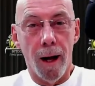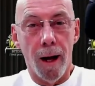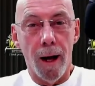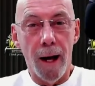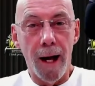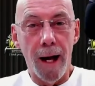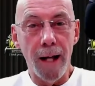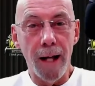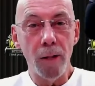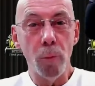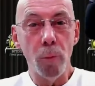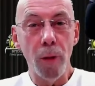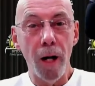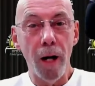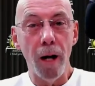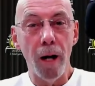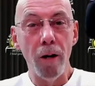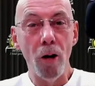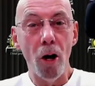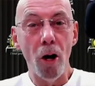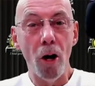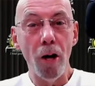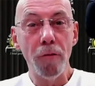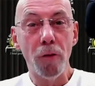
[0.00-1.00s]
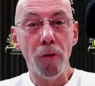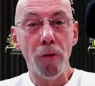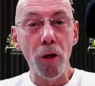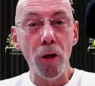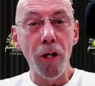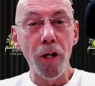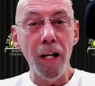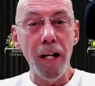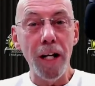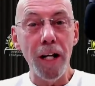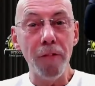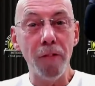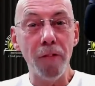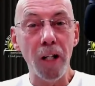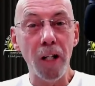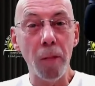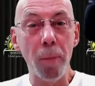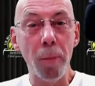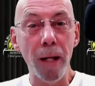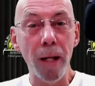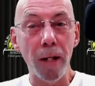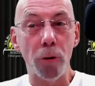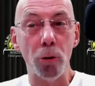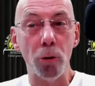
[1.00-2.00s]
And we are live. Good evening,
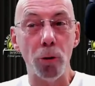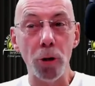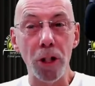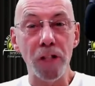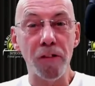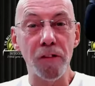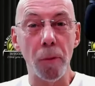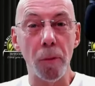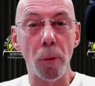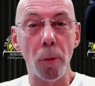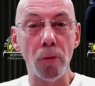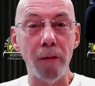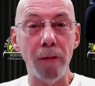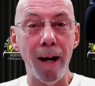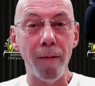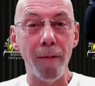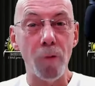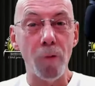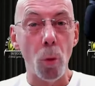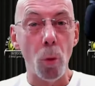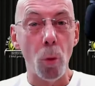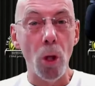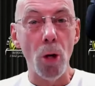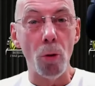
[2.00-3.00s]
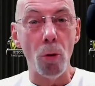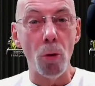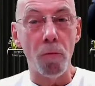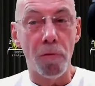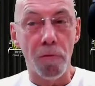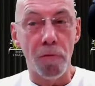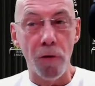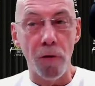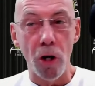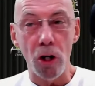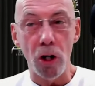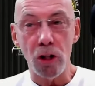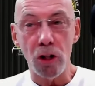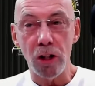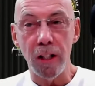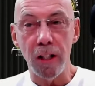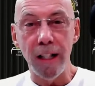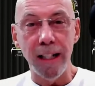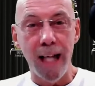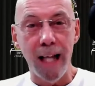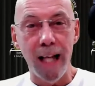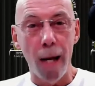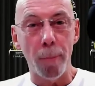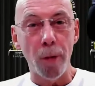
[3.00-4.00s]
Bitcoiners from around the world.
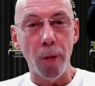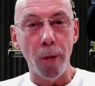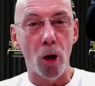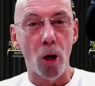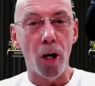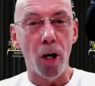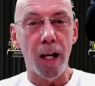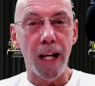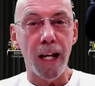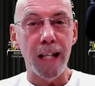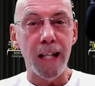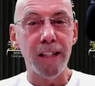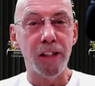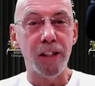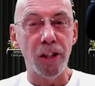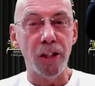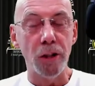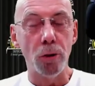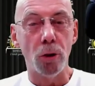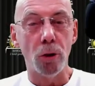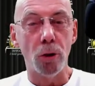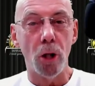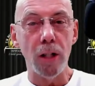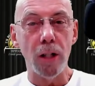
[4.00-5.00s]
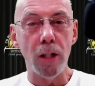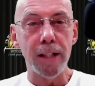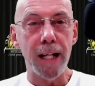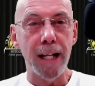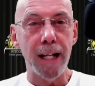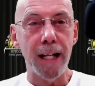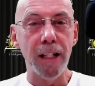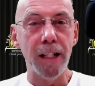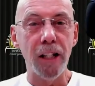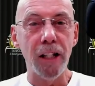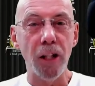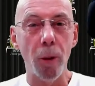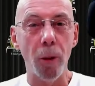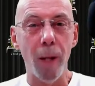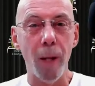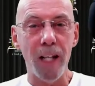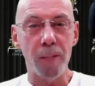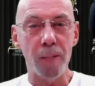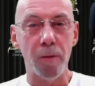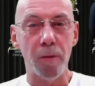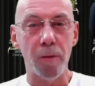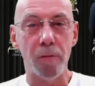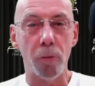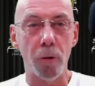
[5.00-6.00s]
Firstly, happy holidays to you guys out in the US
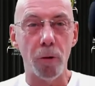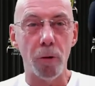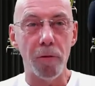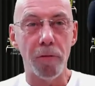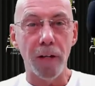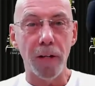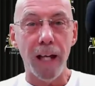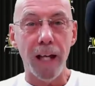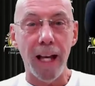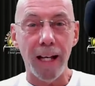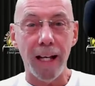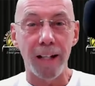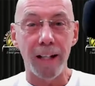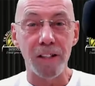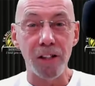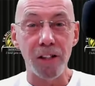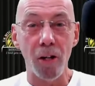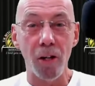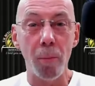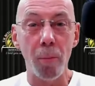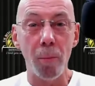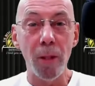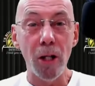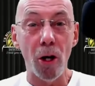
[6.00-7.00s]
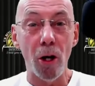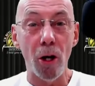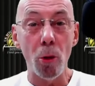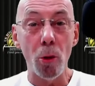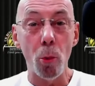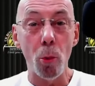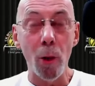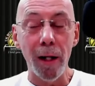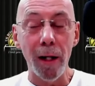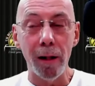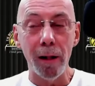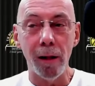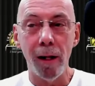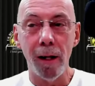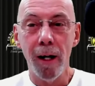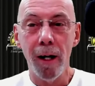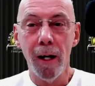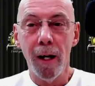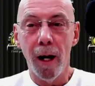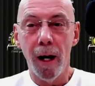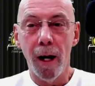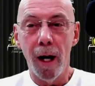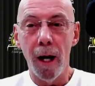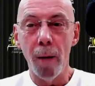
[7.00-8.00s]
before I forget, because knowing me, I will.
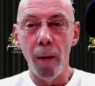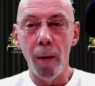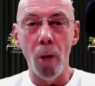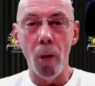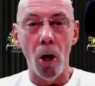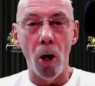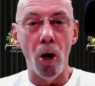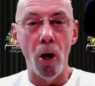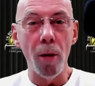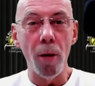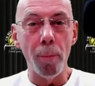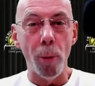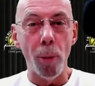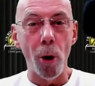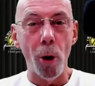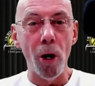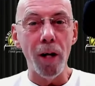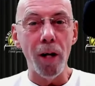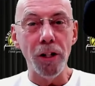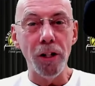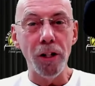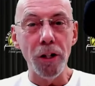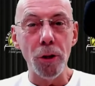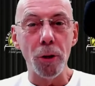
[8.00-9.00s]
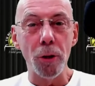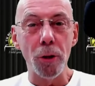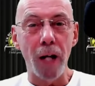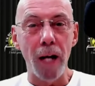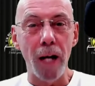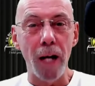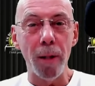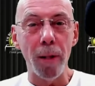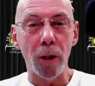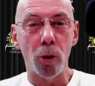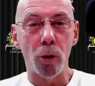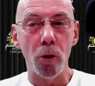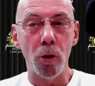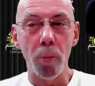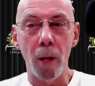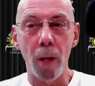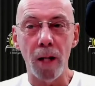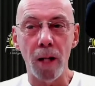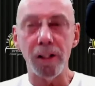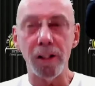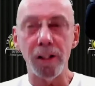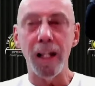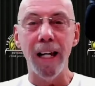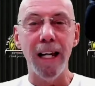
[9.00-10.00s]
I'm Brian, the UK Bitcoin
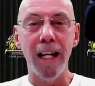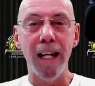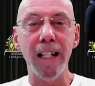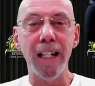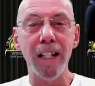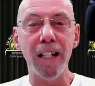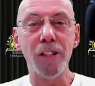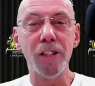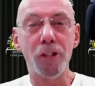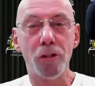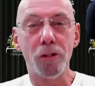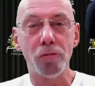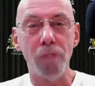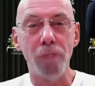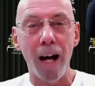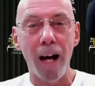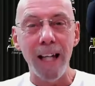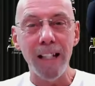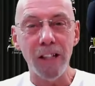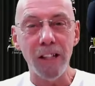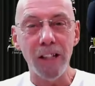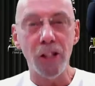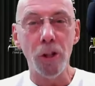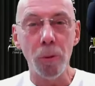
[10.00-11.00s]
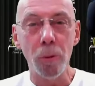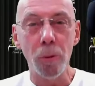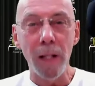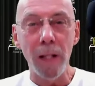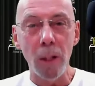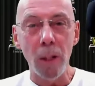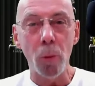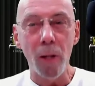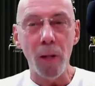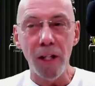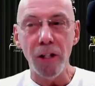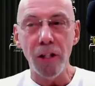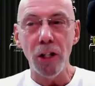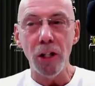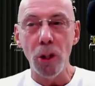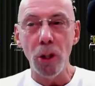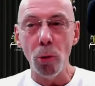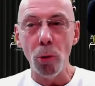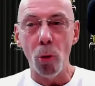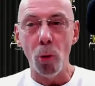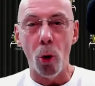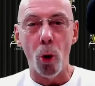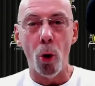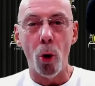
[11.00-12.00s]
Master. It is great to be with
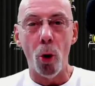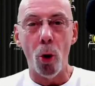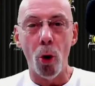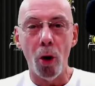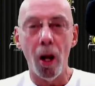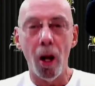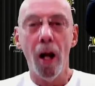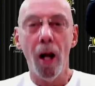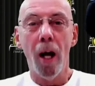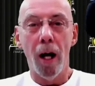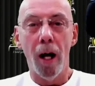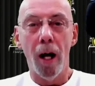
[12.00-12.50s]
you all.